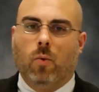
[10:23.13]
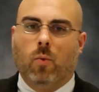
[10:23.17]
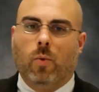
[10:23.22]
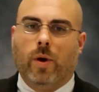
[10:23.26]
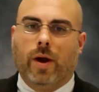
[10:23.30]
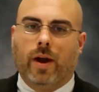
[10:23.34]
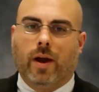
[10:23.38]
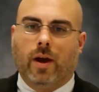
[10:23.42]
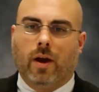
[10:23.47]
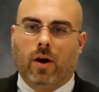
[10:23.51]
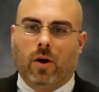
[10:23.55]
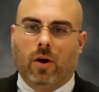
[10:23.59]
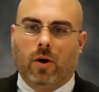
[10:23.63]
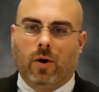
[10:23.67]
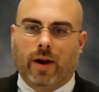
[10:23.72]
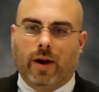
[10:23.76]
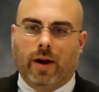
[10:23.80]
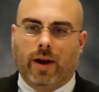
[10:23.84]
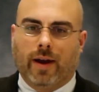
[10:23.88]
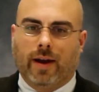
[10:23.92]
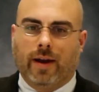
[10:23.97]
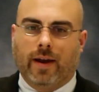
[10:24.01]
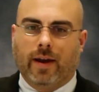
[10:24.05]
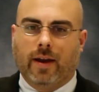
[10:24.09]
where
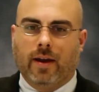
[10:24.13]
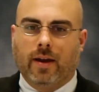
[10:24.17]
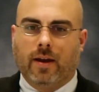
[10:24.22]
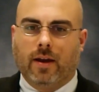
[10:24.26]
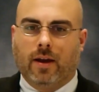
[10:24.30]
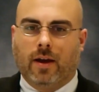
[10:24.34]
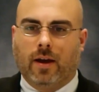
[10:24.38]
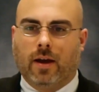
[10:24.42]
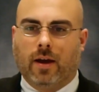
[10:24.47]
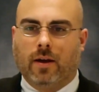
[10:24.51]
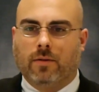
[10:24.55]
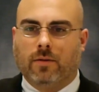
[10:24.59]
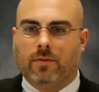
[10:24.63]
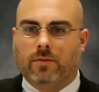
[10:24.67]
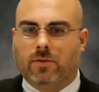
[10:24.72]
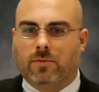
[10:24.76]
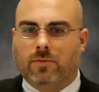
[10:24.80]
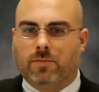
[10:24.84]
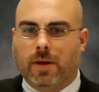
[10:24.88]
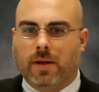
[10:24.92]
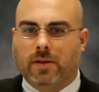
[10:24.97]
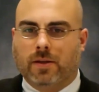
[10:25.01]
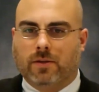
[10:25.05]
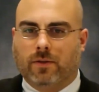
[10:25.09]
a
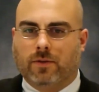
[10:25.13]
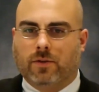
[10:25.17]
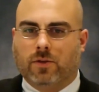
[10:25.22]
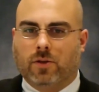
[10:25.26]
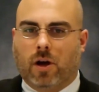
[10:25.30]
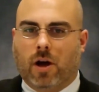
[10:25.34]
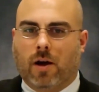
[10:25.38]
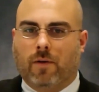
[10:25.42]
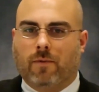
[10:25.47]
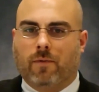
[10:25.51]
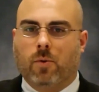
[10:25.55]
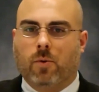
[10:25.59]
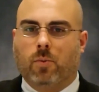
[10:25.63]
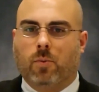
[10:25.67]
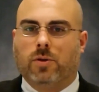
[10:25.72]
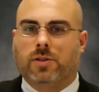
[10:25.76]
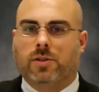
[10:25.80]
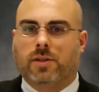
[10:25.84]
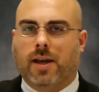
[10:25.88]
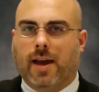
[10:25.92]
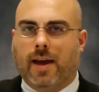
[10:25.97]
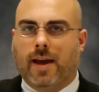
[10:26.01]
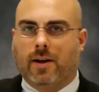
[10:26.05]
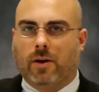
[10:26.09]
piece of software will
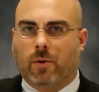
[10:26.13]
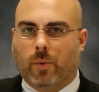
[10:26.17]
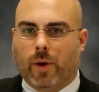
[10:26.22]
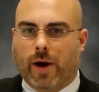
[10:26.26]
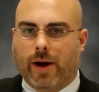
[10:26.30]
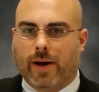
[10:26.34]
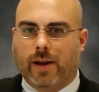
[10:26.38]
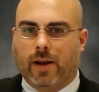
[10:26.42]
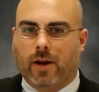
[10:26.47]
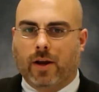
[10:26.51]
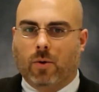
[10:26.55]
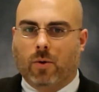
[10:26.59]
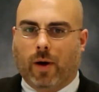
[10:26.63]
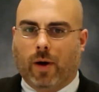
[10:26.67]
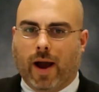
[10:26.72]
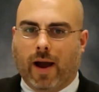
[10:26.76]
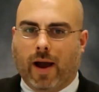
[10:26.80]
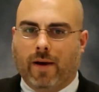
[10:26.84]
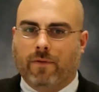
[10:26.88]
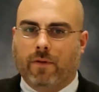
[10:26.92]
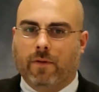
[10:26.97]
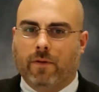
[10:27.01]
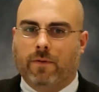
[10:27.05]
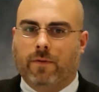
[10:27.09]
scan a
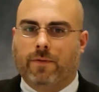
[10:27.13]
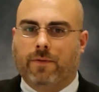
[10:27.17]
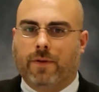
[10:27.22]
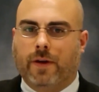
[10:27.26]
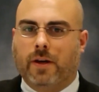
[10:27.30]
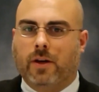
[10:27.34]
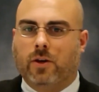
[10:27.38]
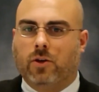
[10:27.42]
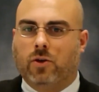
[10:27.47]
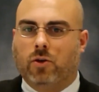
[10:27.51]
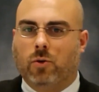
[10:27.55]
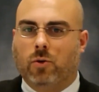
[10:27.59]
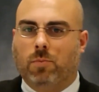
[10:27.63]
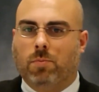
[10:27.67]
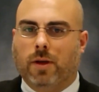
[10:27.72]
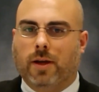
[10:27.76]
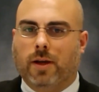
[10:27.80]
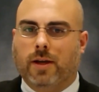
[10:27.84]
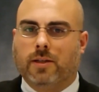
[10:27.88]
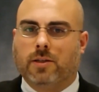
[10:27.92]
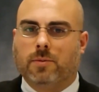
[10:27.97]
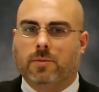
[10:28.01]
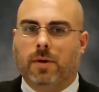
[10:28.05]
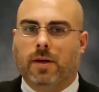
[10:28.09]
radiograph of feeding tube
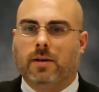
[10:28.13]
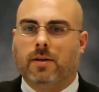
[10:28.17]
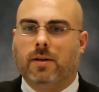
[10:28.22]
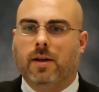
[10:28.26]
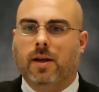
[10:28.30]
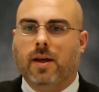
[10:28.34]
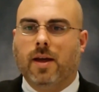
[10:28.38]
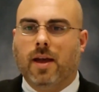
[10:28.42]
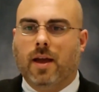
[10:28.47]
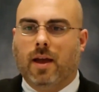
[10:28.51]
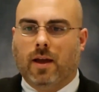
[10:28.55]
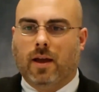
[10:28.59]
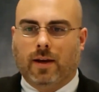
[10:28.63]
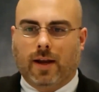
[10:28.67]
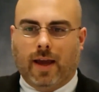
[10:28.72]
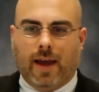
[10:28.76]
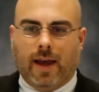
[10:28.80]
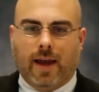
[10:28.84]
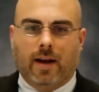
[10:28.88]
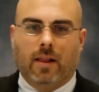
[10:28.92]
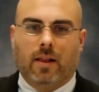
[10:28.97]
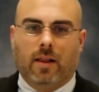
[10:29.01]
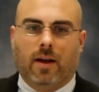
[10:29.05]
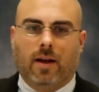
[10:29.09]
placement and
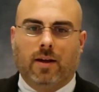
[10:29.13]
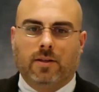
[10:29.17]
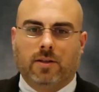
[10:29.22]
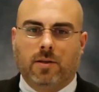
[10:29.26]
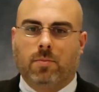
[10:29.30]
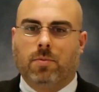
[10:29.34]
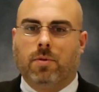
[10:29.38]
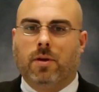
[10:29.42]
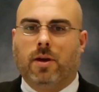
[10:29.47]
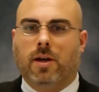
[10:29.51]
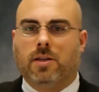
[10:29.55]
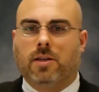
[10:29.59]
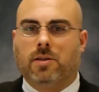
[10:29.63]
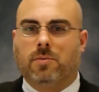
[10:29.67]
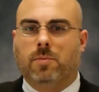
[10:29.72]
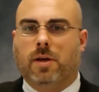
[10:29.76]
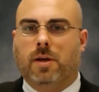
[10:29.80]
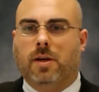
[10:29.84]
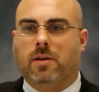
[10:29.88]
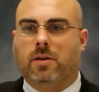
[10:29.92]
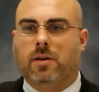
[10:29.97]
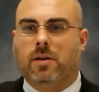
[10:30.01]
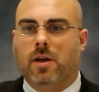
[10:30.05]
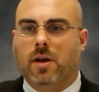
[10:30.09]
analyze the
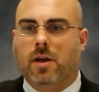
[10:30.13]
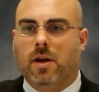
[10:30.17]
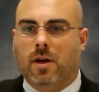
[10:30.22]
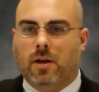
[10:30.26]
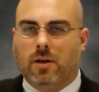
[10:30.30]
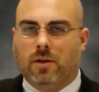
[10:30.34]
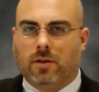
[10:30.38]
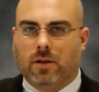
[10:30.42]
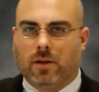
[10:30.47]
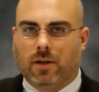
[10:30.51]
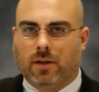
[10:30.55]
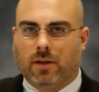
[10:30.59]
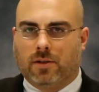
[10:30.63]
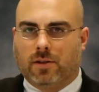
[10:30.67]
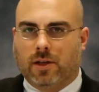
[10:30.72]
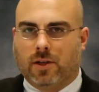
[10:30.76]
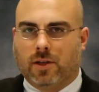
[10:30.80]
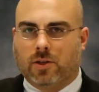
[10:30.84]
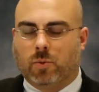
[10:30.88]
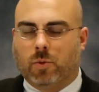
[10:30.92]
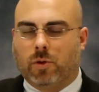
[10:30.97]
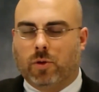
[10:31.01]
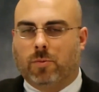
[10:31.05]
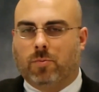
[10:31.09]
placement to
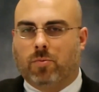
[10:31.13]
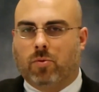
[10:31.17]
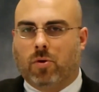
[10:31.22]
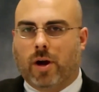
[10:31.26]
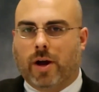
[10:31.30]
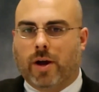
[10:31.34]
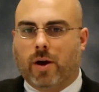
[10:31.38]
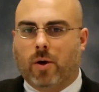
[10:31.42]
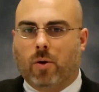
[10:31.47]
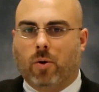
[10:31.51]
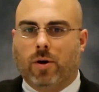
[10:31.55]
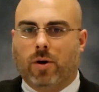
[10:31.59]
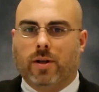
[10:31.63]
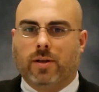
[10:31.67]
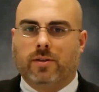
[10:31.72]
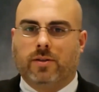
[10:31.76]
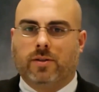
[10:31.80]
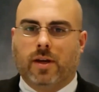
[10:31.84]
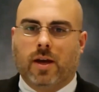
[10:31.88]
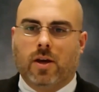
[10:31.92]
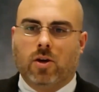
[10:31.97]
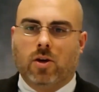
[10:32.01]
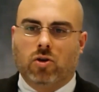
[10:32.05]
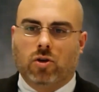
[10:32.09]
assist with the
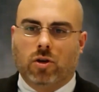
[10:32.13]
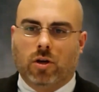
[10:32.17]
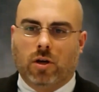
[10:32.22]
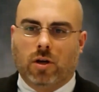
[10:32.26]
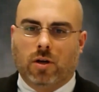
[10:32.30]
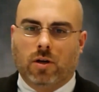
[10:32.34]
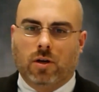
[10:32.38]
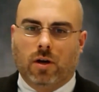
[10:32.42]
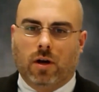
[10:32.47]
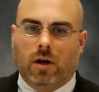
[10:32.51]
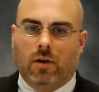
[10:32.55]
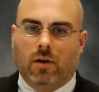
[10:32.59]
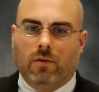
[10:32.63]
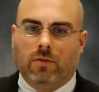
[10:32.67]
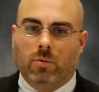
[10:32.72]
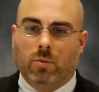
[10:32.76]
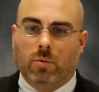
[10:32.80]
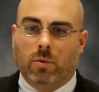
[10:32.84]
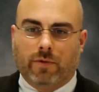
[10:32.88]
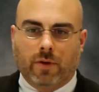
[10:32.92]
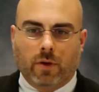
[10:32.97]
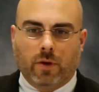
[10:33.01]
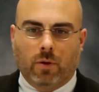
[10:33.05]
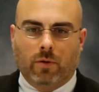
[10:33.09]
prioritization of the
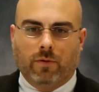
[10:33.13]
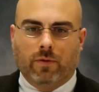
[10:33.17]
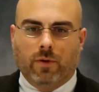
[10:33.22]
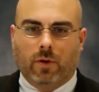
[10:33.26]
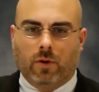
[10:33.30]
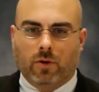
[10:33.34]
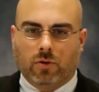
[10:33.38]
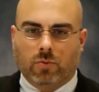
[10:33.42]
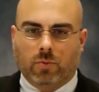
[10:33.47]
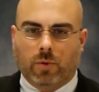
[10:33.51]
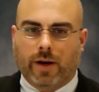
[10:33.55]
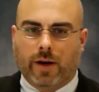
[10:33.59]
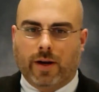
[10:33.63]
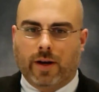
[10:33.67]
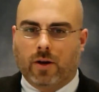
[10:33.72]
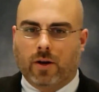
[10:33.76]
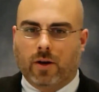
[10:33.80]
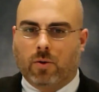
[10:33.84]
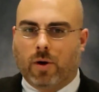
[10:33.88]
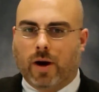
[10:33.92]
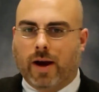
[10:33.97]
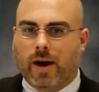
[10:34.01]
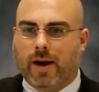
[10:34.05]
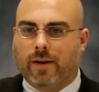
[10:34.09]
review of those
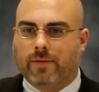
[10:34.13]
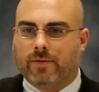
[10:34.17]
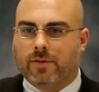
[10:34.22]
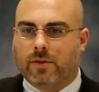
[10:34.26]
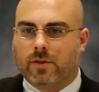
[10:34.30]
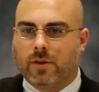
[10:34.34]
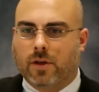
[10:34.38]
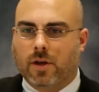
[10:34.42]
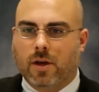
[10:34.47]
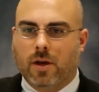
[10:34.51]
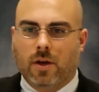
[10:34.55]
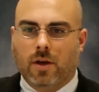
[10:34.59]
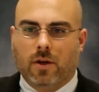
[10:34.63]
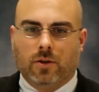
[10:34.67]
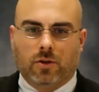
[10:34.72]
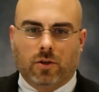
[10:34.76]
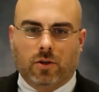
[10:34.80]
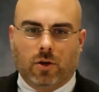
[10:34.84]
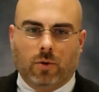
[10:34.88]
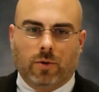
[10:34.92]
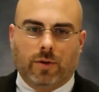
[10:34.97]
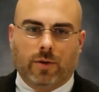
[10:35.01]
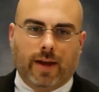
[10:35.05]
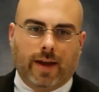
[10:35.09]
radiographs
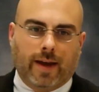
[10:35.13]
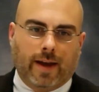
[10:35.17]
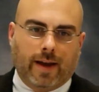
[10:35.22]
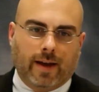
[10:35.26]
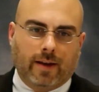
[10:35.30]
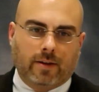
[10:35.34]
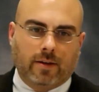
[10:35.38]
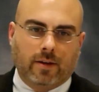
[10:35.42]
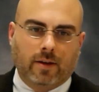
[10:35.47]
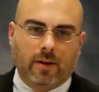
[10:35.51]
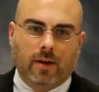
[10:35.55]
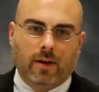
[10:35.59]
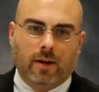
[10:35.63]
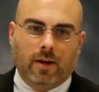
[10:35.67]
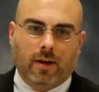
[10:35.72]
so that